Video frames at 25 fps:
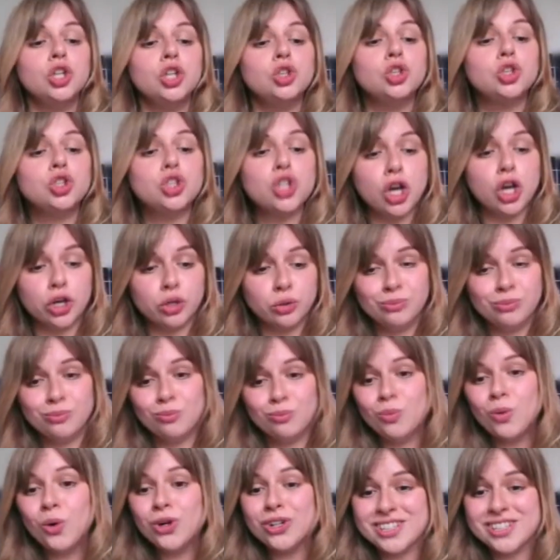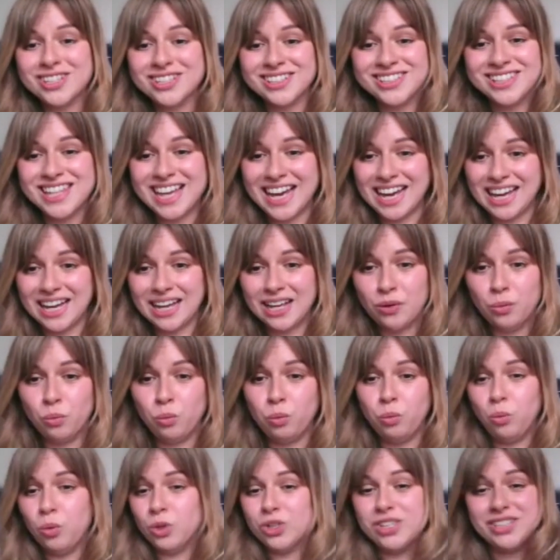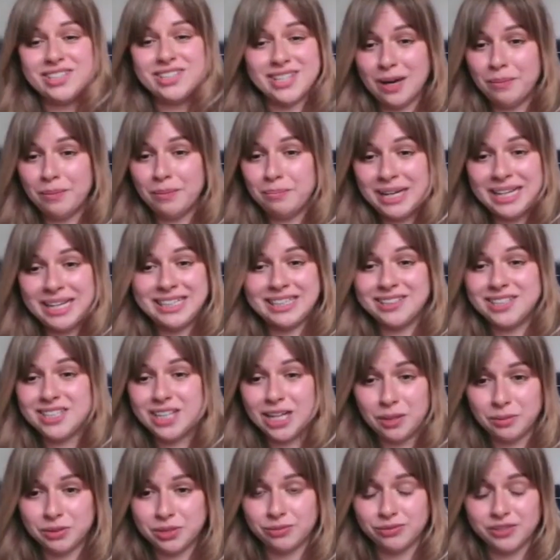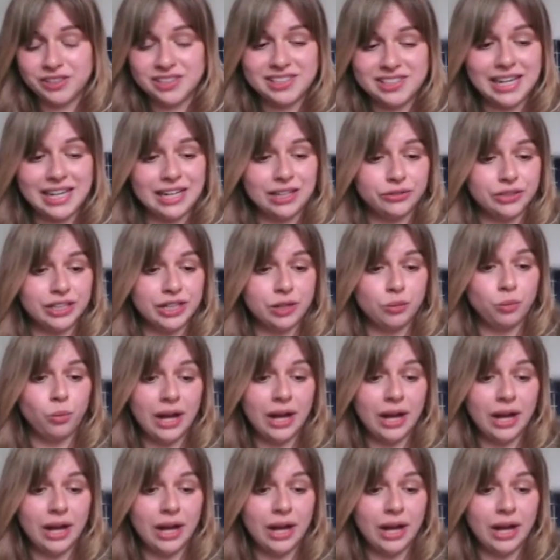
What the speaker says: So what does that mean in terms of a salary?